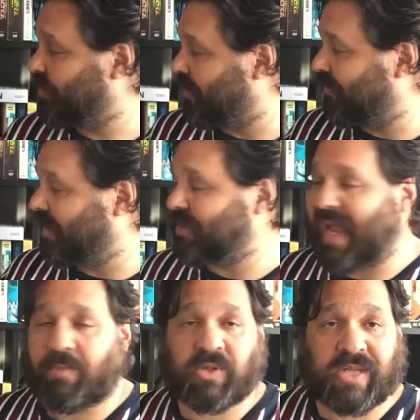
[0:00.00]
so this
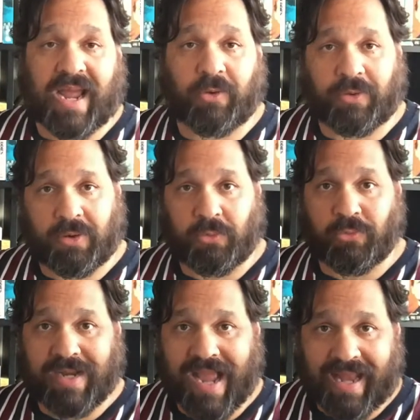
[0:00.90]
game is now a
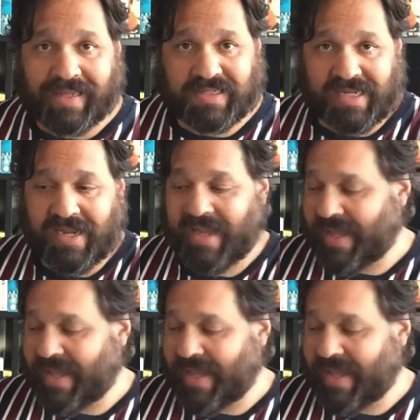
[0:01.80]
reality.